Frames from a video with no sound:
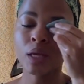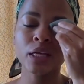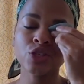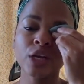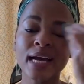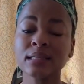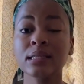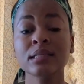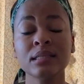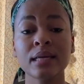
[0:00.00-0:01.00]
As you guys
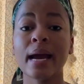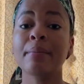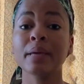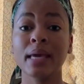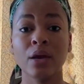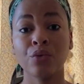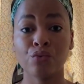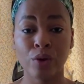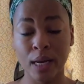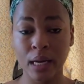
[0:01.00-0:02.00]
can see, I'm
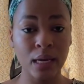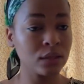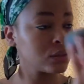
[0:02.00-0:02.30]
getting ready,